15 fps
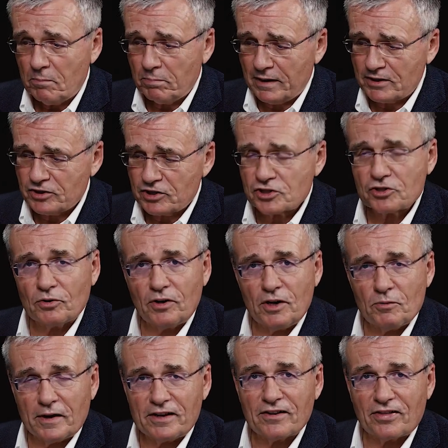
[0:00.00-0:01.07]
but it's a
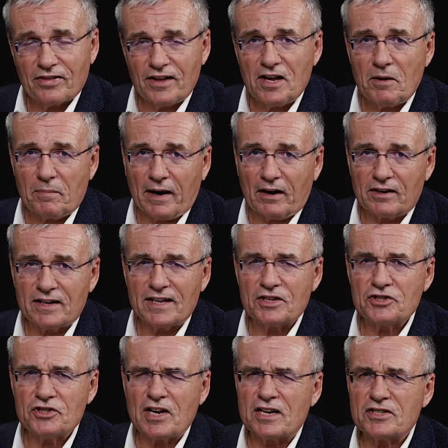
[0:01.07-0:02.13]
story, when you think about it,
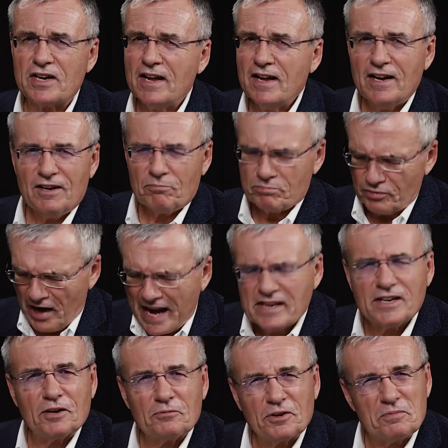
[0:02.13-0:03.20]
is just
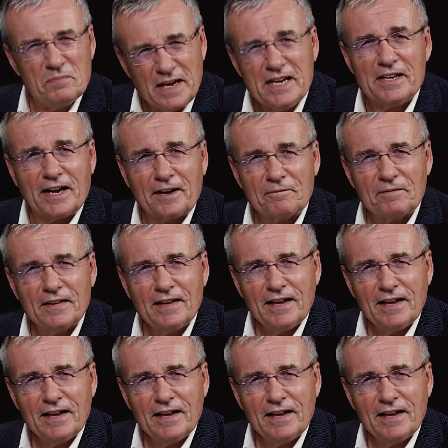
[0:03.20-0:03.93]
pregnant with meaning.